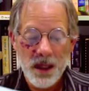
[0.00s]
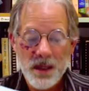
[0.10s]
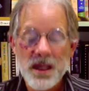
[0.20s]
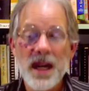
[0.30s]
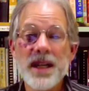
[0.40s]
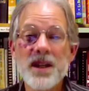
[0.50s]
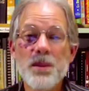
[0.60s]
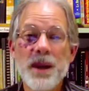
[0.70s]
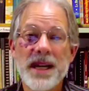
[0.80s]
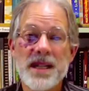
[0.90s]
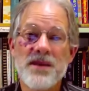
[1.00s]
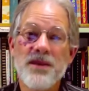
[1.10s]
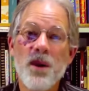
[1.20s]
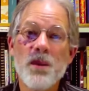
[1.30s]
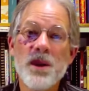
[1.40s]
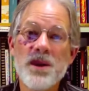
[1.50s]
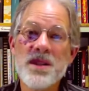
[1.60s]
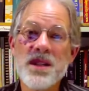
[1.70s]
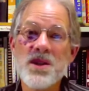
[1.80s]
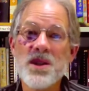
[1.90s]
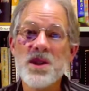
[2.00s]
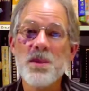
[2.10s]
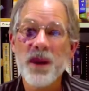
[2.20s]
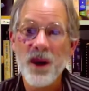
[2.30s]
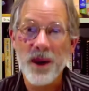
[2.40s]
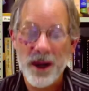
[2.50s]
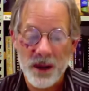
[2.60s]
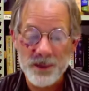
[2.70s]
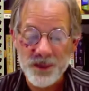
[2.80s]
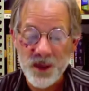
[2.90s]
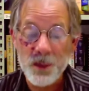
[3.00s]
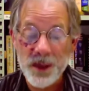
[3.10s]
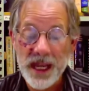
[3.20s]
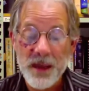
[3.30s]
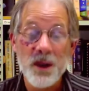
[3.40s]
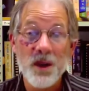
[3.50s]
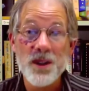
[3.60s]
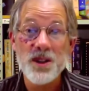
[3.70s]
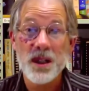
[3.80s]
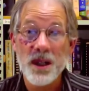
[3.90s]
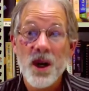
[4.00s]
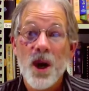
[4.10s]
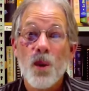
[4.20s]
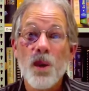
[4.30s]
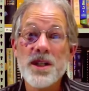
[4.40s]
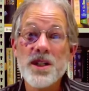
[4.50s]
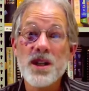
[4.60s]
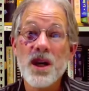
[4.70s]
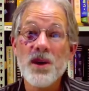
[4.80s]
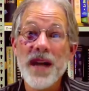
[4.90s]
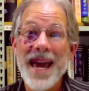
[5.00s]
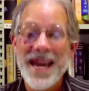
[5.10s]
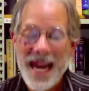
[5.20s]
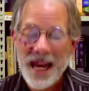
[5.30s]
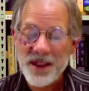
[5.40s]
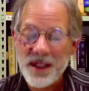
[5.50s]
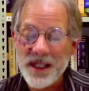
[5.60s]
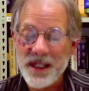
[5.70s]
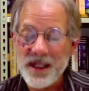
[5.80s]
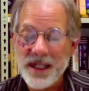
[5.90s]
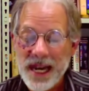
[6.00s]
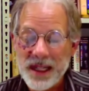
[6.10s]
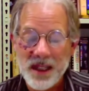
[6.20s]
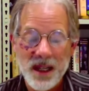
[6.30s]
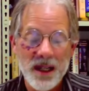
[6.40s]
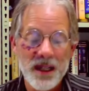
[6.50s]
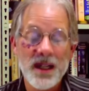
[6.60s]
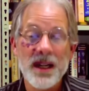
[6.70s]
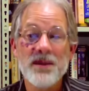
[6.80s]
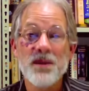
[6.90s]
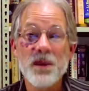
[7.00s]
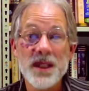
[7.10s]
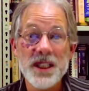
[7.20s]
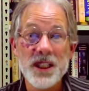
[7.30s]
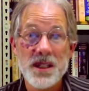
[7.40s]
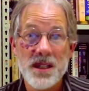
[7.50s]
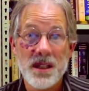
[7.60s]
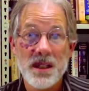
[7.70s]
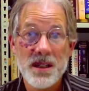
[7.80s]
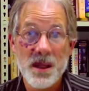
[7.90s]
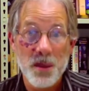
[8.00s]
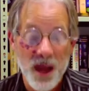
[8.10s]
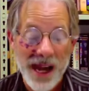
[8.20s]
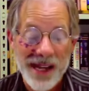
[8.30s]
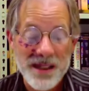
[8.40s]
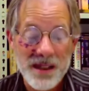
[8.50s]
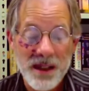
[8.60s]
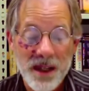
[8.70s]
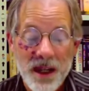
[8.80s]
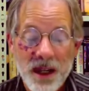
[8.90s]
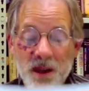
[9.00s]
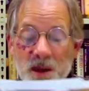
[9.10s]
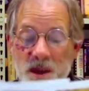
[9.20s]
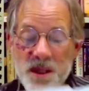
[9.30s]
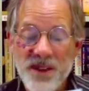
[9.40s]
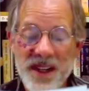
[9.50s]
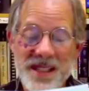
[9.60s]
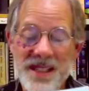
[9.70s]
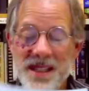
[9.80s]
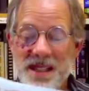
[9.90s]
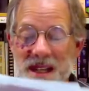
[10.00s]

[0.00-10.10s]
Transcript: Donnie Eubanks, a former sister superior who became a Christian, once showed a Catholic catalog of religious supplies. Crucifixes,